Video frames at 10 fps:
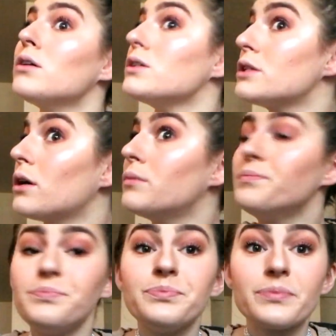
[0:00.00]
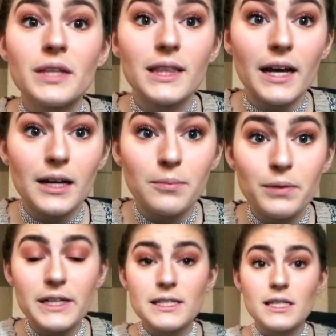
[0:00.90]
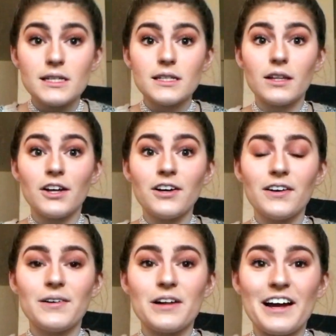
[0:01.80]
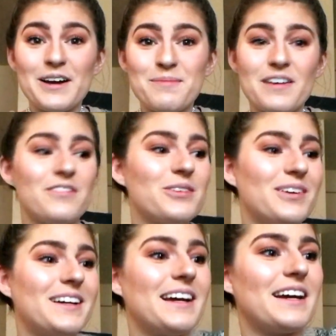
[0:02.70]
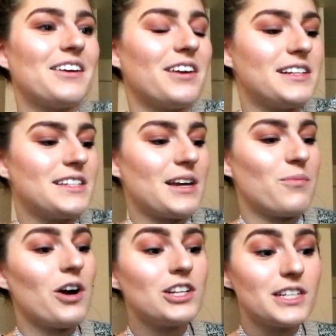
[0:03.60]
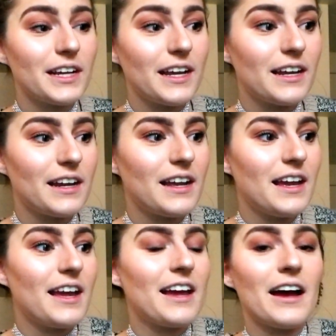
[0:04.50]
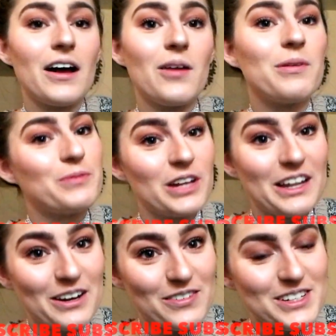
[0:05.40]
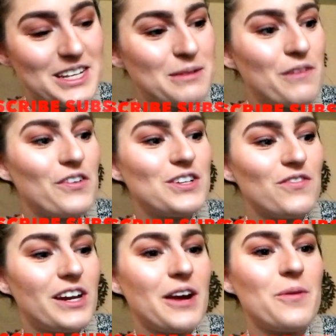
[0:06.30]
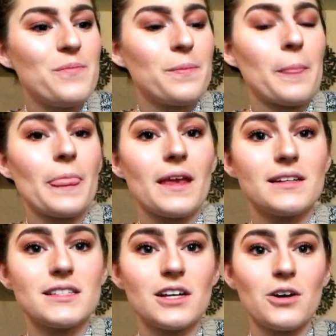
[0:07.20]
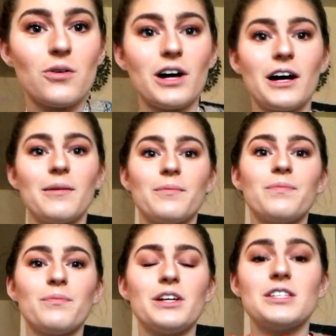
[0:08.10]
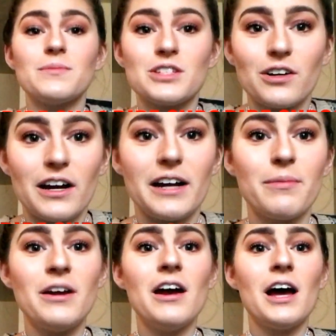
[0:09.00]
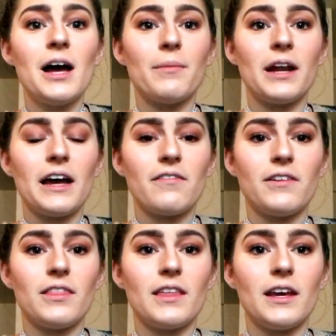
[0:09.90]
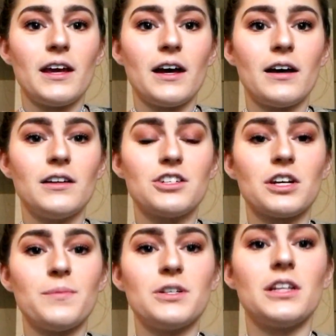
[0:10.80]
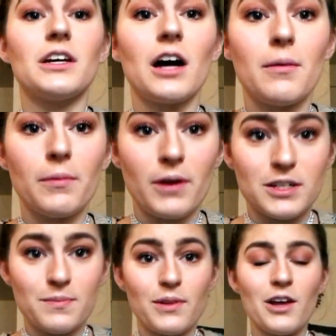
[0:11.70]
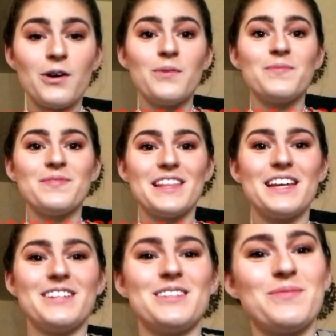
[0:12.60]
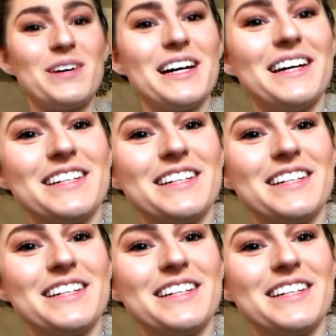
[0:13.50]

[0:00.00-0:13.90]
So that completes this look. I hope everyone had a great time watching it. I'm really nervous. It's my first video. So please subscribe. I'm going to have the description in the comment box below. Thank you so much.